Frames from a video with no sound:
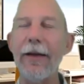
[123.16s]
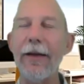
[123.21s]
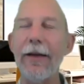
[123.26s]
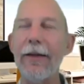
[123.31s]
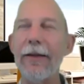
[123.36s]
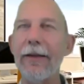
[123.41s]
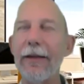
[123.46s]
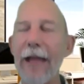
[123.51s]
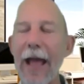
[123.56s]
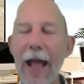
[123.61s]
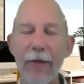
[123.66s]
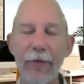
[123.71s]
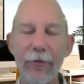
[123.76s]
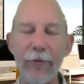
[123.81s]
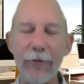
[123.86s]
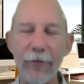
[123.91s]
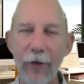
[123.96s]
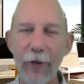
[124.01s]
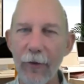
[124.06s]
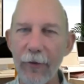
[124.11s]
the
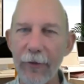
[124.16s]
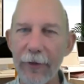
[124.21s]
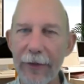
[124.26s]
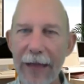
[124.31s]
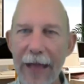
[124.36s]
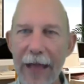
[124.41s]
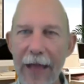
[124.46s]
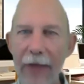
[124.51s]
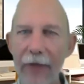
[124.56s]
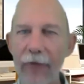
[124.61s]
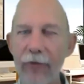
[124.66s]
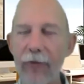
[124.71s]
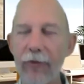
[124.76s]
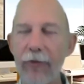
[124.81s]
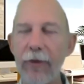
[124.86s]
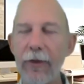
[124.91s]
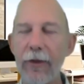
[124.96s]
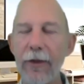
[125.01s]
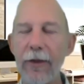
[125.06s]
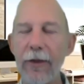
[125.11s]

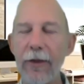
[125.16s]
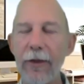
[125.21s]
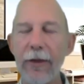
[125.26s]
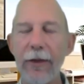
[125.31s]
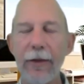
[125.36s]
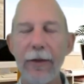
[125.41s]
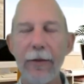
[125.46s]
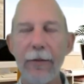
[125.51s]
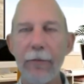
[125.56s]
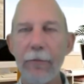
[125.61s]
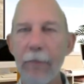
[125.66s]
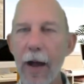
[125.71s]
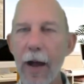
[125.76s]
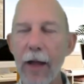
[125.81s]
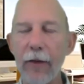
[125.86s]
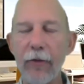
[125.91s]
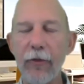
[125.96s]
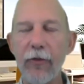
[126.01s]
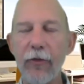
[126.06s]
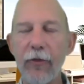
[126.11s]
last
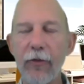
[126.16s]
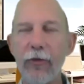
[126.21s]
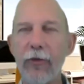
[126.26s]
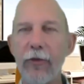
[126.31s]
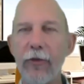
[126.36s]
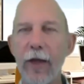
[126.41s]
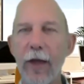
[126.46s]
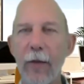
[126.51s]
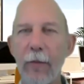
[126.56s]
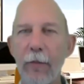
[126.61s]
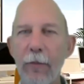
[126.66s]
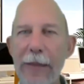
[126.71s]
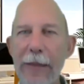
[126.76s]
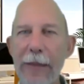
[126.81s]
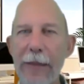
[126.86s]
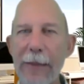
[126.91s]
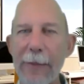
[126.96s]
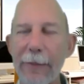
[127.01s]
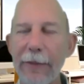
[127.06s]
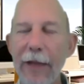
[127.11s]
months,
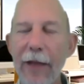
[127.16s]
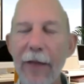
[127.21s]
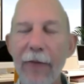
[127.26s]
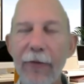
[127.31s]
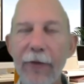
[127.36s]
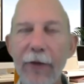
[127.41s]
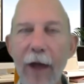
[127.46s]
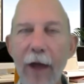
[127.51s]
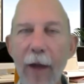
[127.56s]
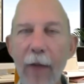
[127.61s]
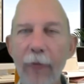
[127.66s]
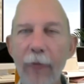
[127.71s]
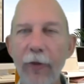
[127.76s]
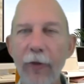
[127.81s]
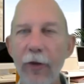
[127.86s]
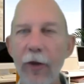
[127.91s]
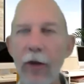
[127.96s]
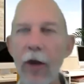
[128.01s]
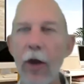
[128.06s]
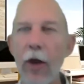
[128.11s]
people have come
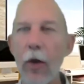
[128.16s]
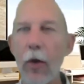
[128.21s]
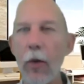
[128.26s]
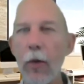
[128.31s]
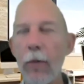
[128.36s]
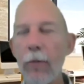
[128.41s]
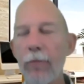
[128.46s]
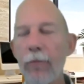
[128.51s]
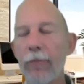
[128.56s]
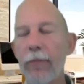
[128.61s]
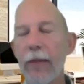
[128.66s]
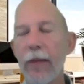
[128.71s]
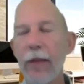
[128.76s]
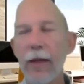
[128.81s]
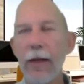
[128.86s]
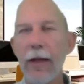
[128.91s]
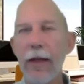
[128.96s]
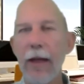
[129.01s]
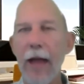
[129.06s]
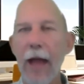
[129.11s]
to know
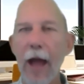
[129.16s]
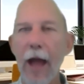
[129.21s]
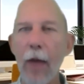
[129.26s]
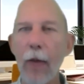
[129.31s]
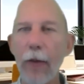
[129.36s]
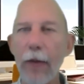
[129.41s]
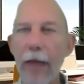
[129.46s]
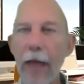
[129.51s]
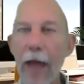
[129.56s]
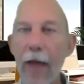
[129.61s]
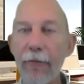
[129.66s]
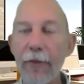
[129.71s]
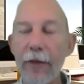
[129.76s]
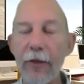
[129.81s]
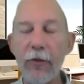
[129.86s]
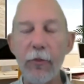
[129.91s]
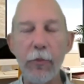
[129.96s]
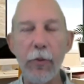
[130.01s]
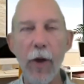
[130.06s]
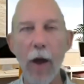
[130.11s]
how we have
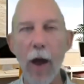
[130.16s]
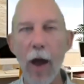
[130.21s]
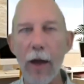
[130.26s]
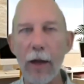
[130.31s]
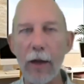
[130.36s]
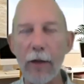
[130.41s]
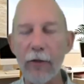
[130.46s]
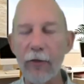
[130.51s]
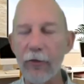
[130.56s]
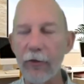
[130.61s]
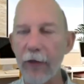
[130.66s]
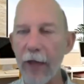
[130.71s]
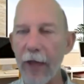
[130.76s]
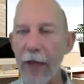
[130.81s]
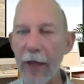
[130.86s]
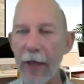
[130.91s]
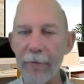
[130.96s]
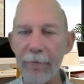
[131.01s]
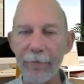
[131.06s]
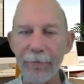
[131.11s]
these products,
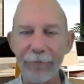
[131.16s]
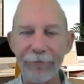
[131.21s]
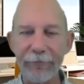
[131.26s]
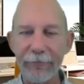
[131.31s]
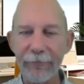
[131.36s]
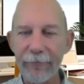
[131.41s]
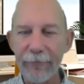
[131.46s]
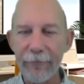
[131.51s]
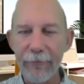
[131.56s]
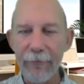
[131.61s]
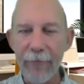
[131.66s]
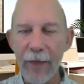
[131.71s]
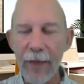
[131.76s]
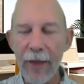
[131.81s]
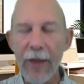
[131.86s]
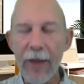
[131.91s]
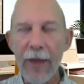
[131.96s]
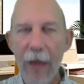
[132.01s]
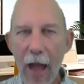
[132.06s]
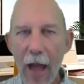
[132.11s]
and
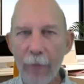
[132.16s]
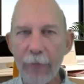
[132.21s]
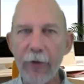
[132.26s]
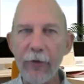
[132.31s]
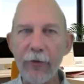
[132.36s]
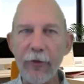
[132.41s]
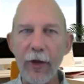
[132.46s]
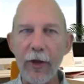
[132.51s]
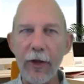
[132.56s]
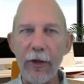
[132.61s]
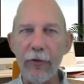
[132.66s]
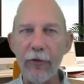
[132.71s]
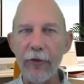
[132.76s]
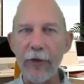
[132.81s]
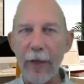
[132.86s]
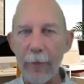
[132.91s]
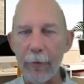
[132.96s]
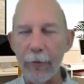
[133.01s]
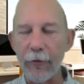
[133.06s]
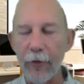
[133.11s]
I'm just going to
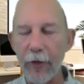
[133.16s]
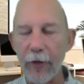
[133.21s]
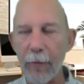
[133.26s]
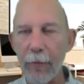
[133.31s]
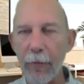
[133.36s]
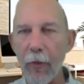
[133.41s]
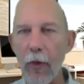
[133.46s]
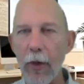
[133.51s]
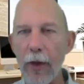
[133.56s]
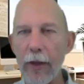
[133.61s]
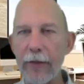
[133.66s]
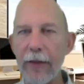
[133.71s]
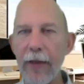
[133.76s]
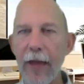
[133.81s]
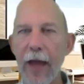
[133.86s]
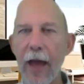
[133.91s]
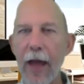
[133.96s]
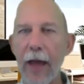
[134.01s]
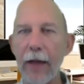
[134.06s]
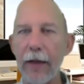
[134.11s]
skip to the point
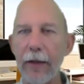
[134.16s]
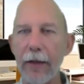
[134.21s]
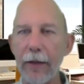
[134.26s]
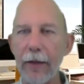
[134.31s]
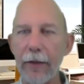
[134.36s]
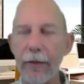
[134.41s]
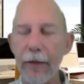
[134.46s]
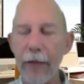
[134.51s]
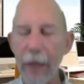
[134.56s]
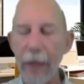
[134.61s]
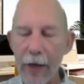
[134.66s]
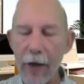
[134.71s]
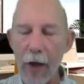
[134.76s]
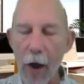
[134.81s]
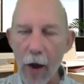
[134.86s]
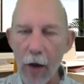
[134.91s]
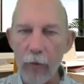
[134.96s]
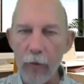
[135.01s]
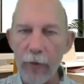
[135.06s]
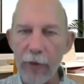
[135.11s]
that in our
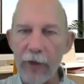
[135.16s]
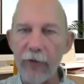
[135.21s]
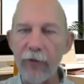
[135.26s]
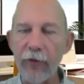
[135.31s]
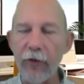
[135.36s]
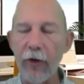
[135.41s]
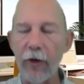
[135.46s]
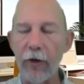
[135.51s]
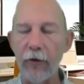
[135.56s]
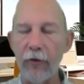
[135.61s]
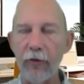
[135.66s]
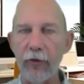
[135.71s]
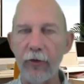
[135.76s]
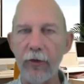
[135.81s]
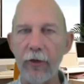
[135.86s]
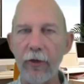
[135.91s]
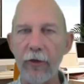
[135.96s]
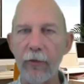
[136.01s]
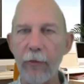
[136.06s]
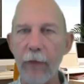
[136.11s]
research,
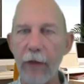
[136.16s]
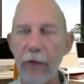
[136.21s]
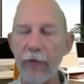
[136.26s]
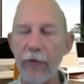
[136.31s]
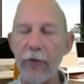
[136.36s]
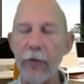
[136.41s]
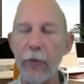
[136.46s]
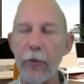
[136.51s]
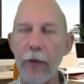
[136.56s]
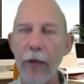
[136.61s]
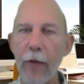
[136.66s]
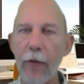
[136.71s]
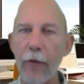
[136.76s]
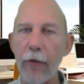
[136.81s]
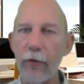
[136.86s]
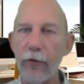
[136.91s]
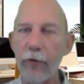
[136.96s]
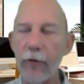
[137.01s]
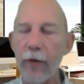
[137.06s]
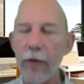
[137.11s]
especially when I
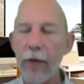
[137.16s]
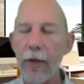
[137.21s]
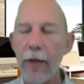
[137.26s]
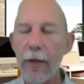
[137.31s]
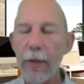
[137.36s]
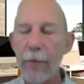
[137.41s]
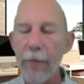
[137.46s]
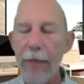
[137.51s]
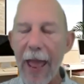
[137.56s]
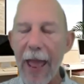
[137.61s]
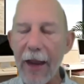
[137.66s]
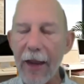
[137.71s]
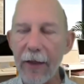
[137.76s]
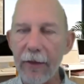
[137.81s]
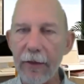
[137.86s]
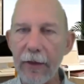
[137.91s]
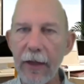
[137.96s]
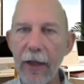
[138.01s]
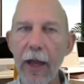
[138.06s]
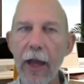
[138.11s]
was back at
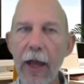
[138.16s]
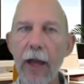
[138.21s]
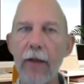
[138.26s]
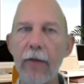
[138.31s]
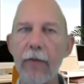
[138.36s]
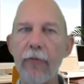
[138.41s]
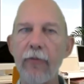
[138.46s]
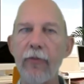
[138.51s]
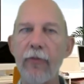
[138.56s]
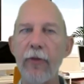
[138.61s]
the head of